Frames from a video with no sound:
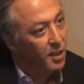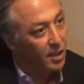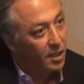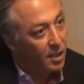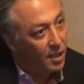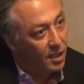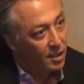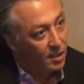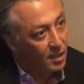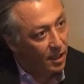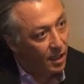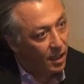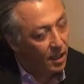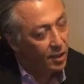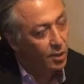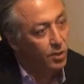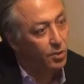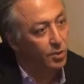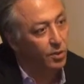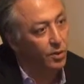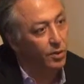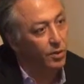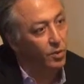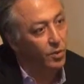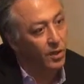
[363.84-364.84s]
in an
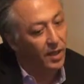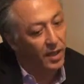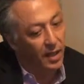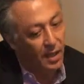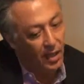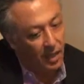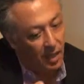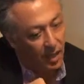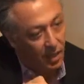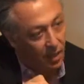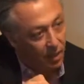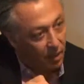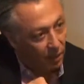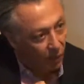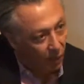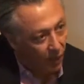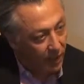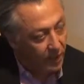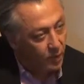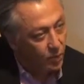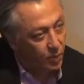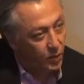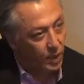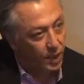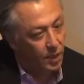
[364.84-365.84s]
intellectual way, in the
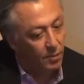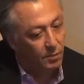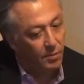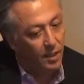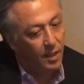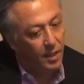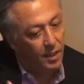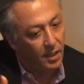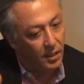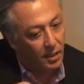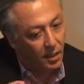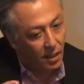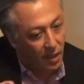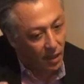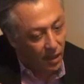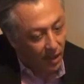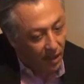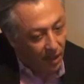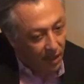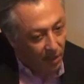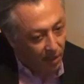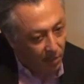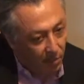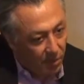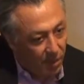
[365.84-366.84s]
right way, by
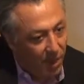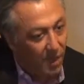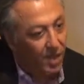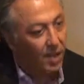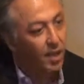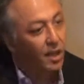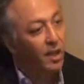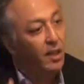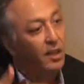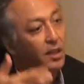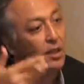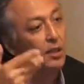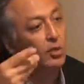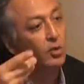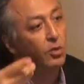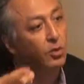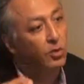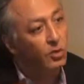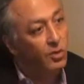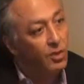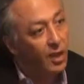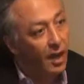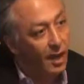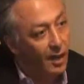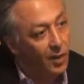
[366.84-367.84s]
bringing the
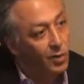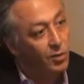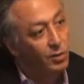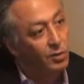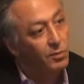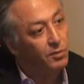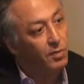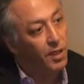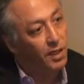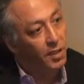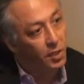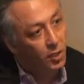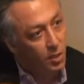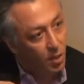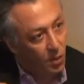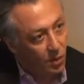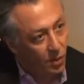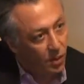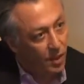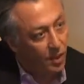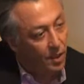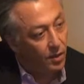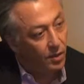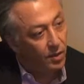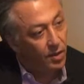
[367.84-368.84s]
truth out, by
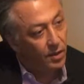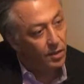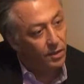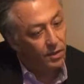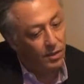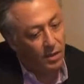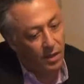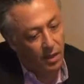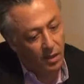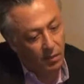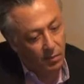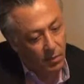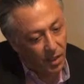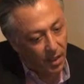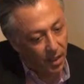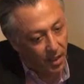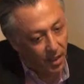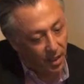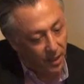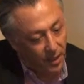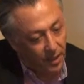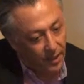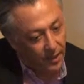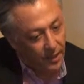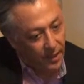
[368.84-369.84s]
showing our history,
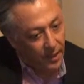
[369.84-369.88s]
by